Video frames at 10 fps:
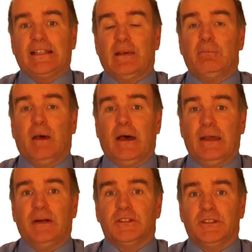
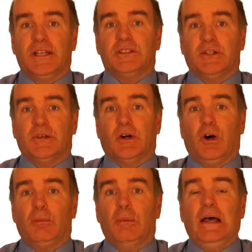
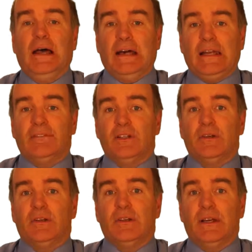KKSmarts.com, and have a
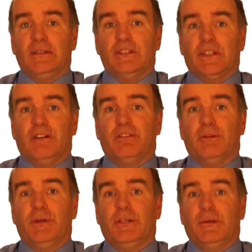look at the other stuff
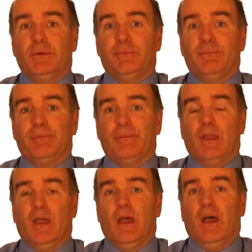that we do.
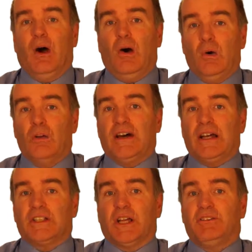All of
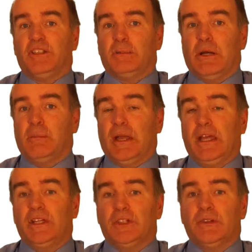our stuff is about
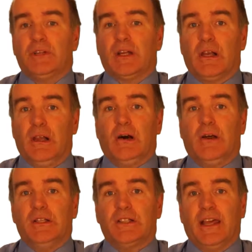making sure that
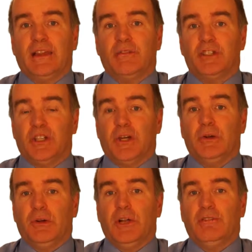clients get the
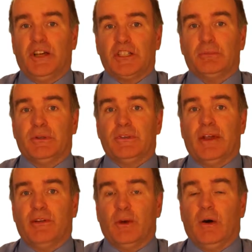return on investment
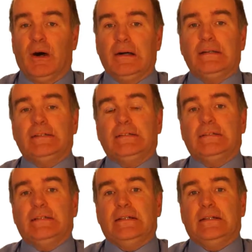they require.
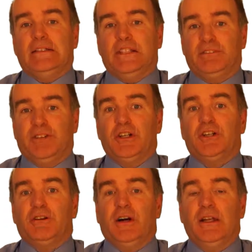This is
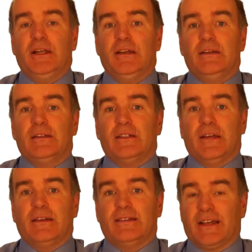Vernon Riley
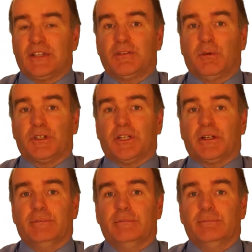saying thanks for
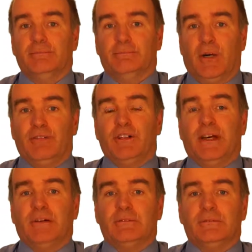watching. Bye for
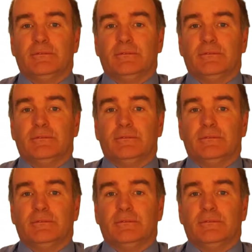now.